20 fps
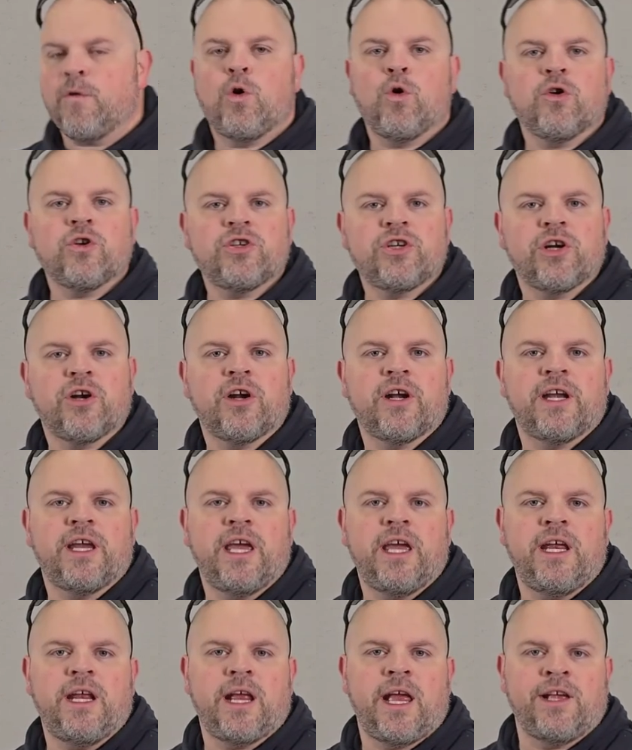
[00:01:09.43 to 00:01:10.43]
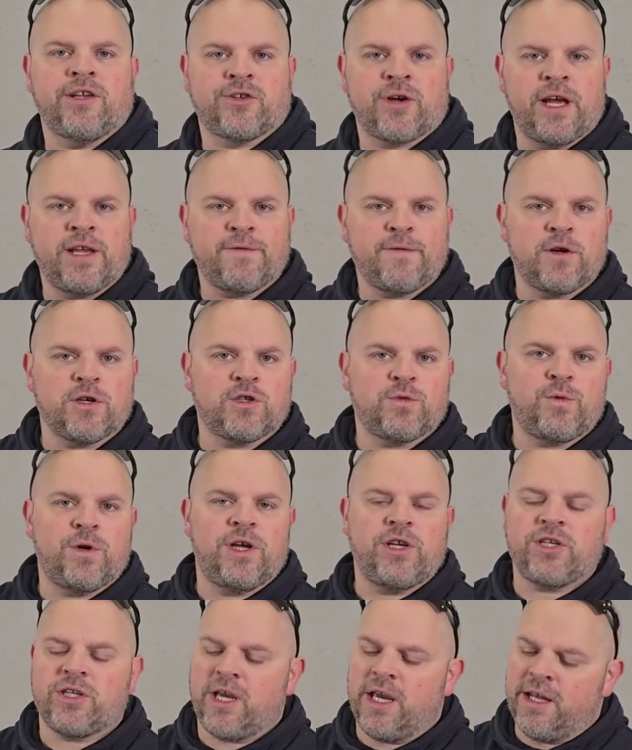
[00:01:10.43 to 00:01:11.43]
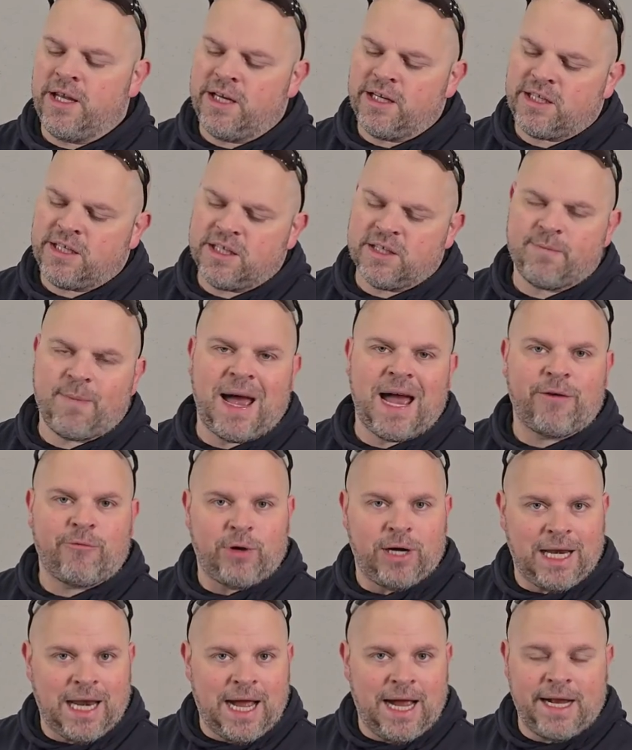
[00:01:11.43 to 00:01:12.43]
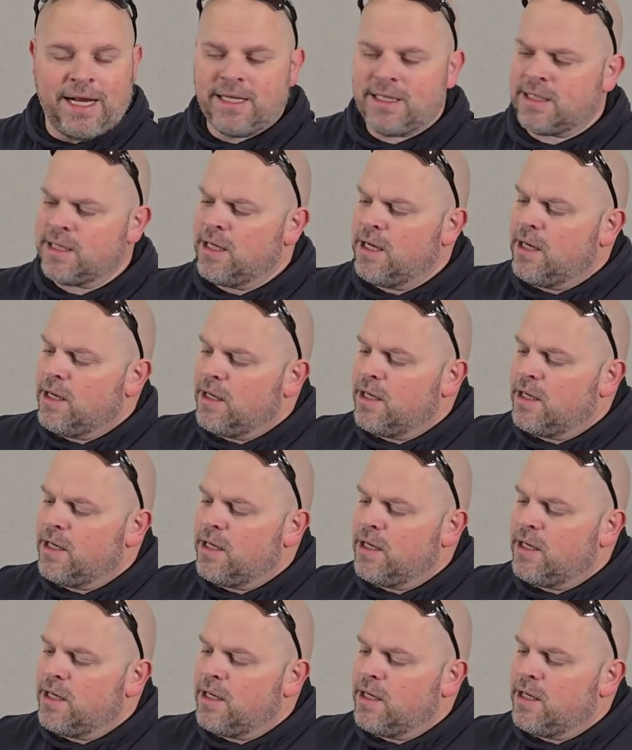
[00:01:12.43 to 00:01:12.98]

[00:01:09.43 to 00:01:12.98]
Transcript: Of course, you're gonna need a transfer switch and this is by Reliance.